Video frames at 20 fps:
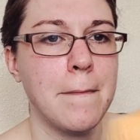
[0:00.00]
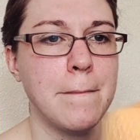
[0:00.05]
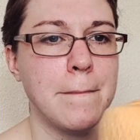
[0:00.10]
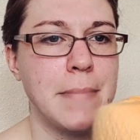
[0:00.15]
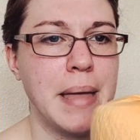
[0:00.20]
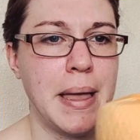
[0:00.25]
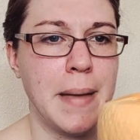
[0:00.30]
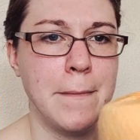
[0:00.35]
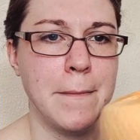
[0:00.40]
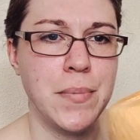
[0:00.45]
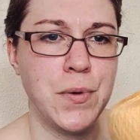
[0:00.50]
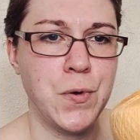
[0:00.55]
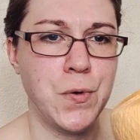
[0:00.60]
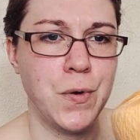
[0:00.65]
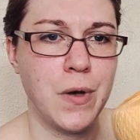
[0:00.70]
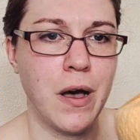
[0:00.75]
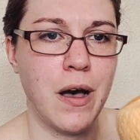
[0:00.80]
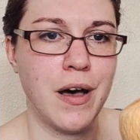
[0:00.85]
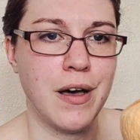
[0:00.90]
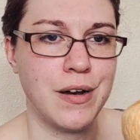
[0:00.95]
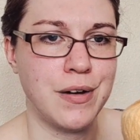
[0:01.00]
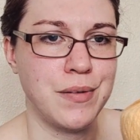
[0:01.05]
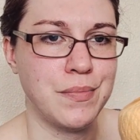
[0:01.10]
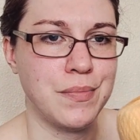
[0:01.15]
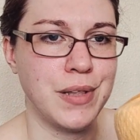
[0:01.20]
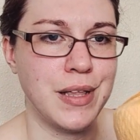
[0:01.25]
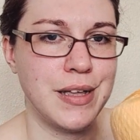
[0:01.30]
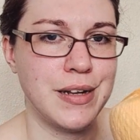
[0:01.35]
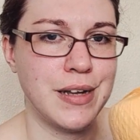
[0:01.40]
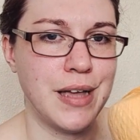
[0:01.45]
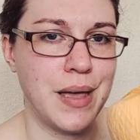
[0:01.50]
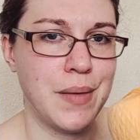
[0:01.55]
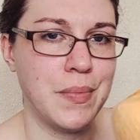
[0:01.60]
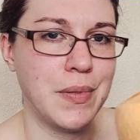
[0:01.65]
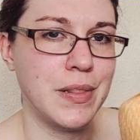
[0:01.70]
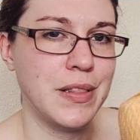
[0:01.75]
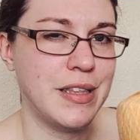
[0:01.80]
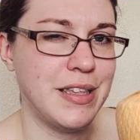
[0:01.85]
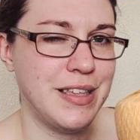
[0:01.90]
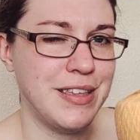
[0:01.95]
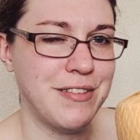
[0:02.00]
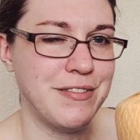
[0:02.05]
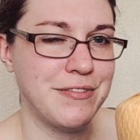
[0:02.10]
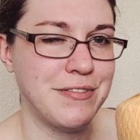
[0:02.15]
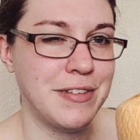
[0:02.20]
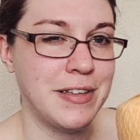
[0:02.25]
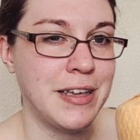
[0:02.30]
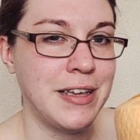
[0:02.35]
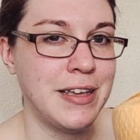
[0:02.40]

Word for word: bamboo cotton blend, I believe.